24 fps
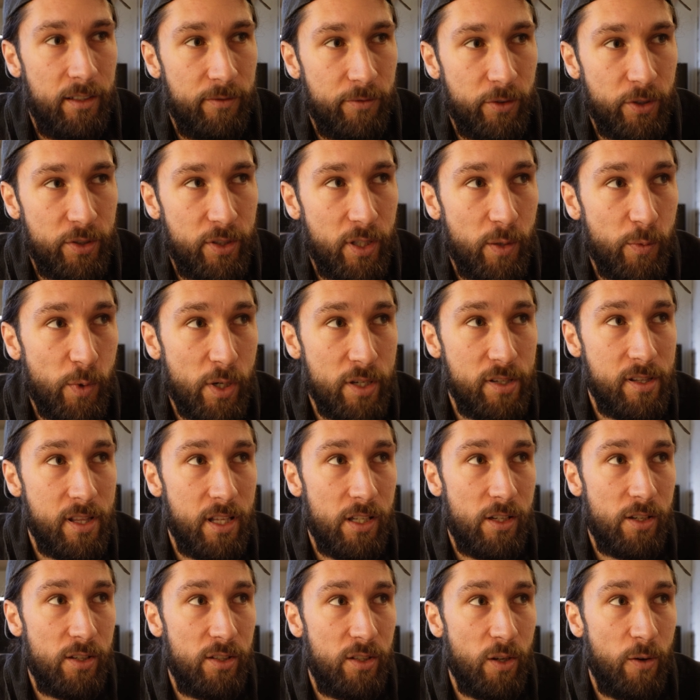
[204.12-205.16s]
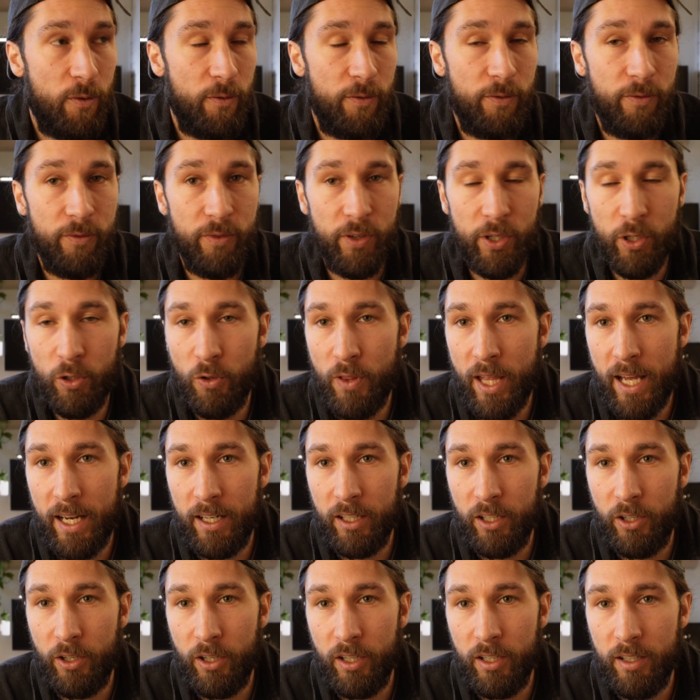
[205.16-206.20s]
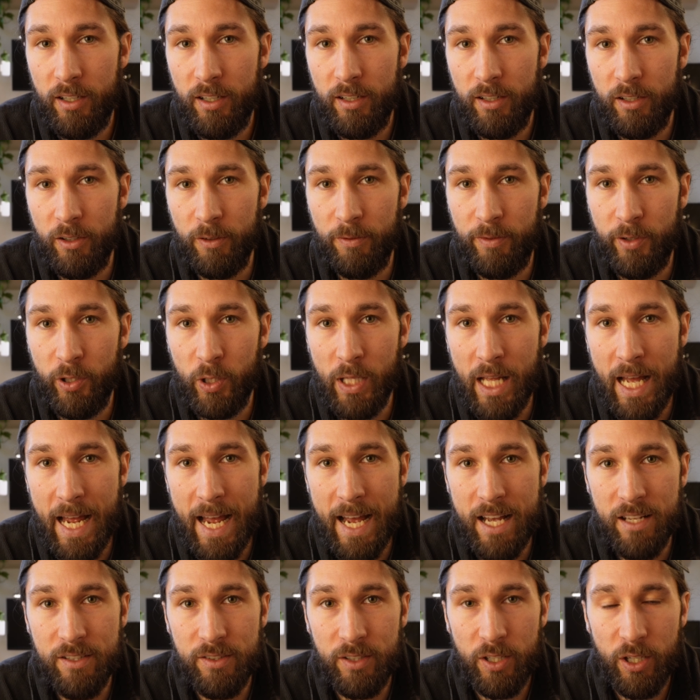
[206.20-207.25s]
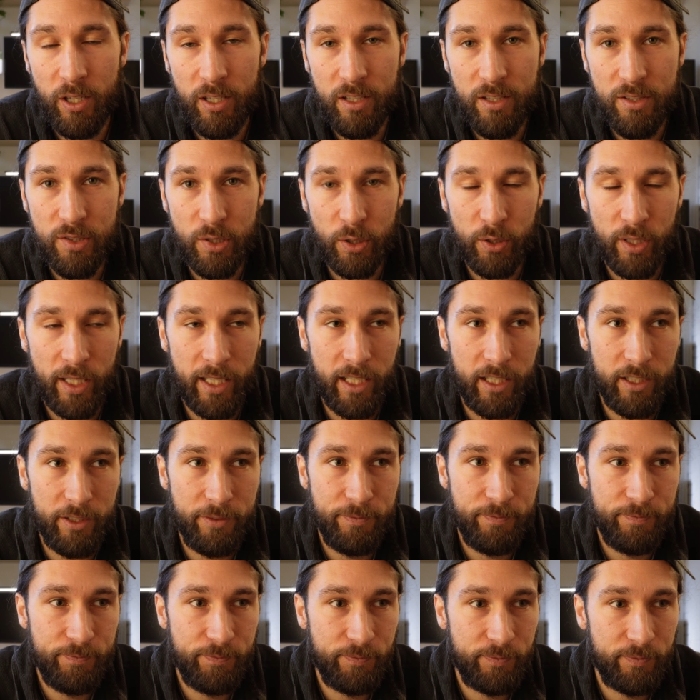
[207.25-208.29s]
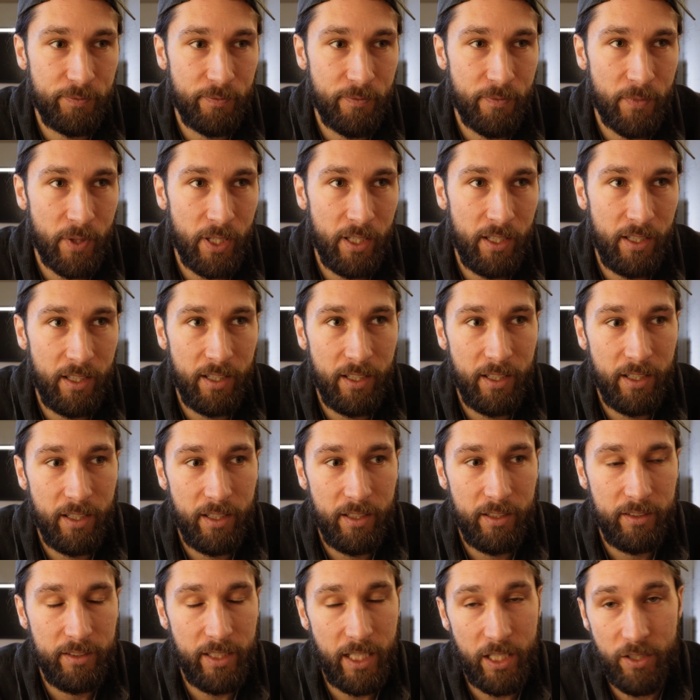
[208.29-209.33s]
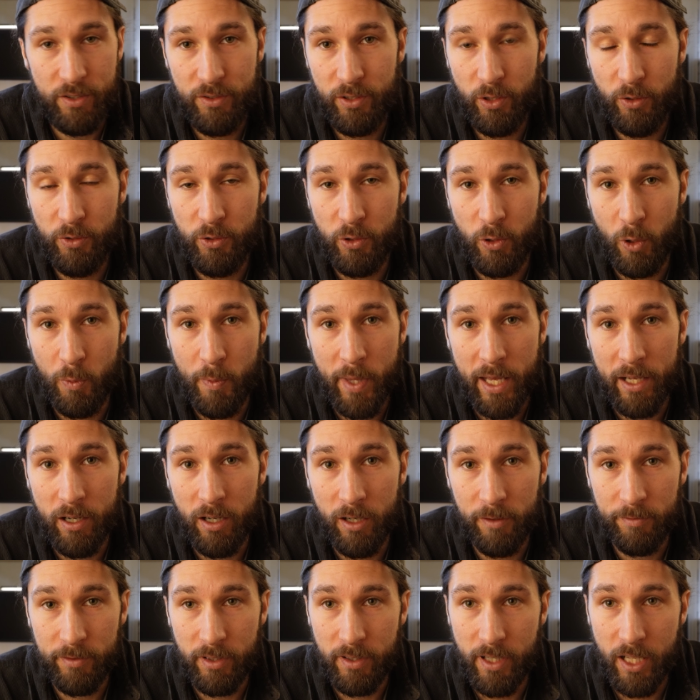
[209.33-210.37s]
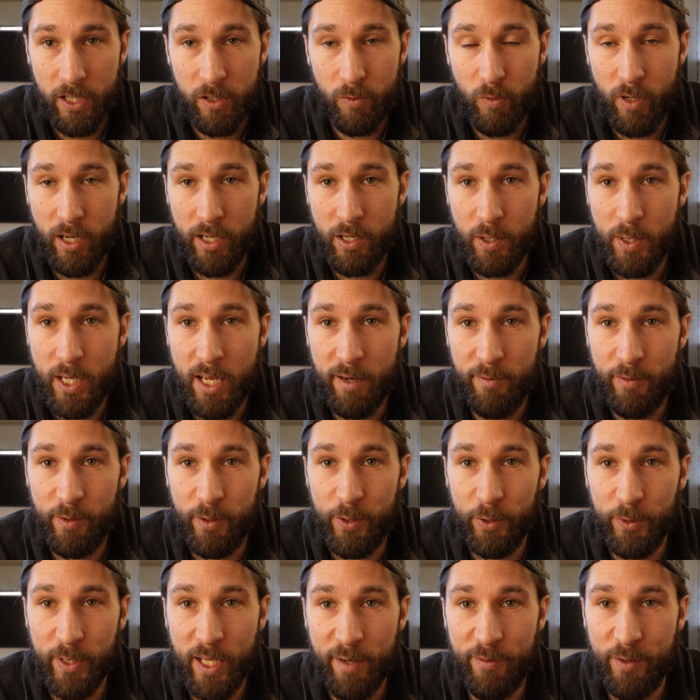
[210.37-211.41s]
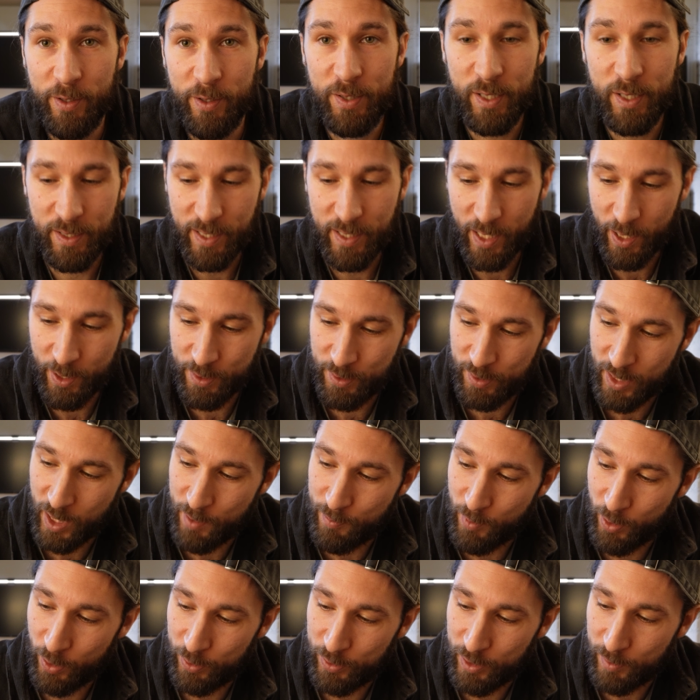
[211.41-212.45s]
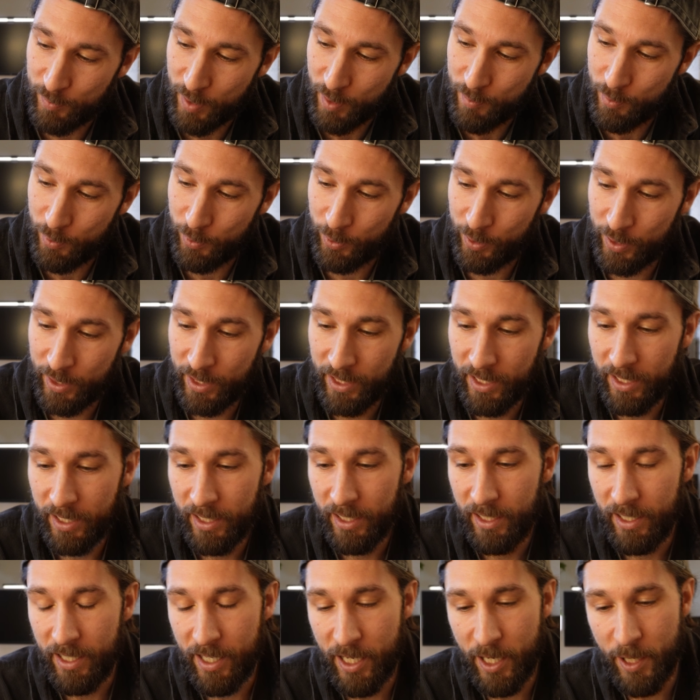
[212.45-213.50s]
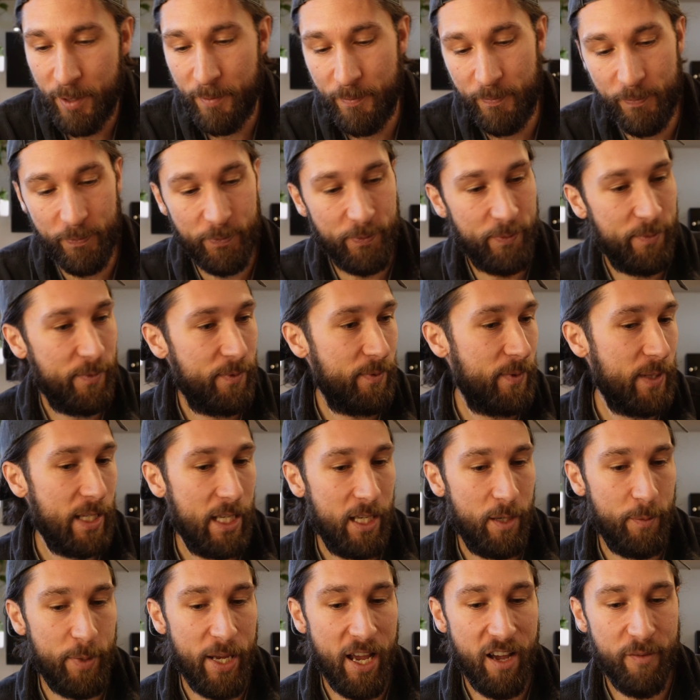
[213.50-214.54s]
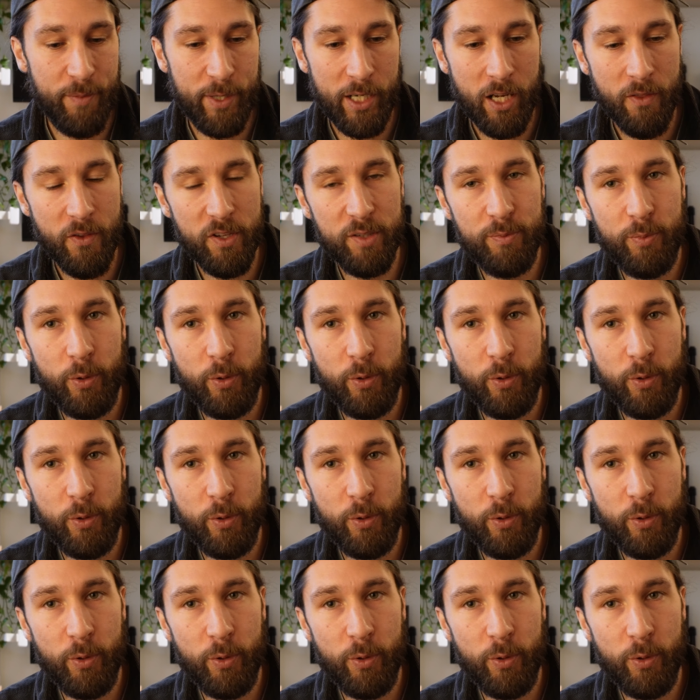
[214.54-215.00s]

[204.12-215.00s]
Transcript: For some reason, they just don't feel that good or feel as good. So like, yeah, I just don't do them that often. That's why you'll never see tail slide marks on my board. But yeah, I've been on this